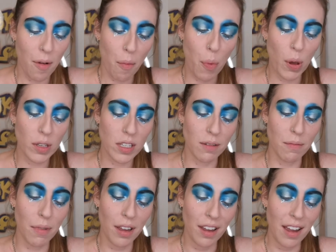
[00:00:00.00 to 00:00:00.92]
put
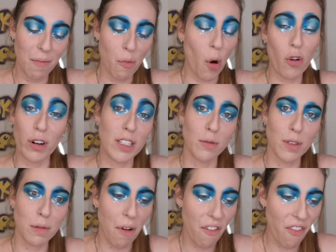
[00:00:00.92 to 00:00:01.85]
some more crystals
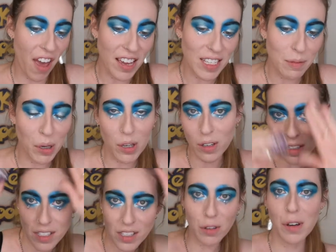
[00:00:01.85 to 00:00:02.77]
on my face
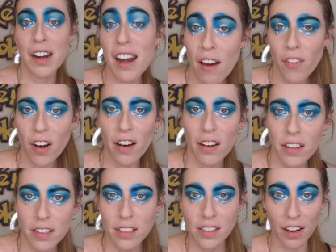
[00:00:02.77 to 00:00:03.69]
because you can never
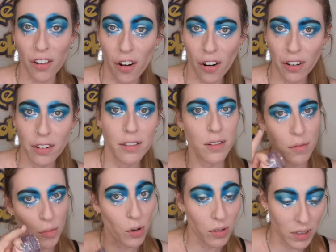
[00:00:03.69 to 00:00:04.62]
say no to
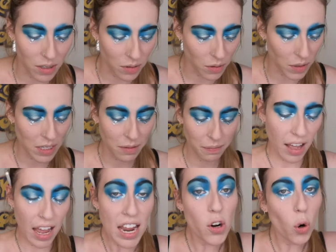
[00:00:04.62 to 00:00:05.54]
more crystals.
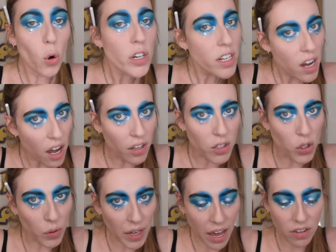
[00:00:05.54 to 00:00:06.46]
In order
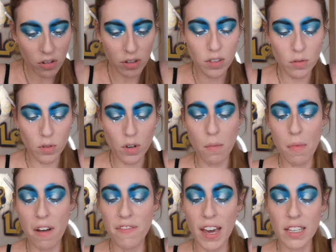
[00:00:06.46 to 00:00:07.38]
to get the crystals on
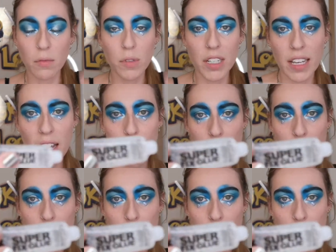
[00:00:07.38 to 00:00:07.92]
my face, I'm gonna take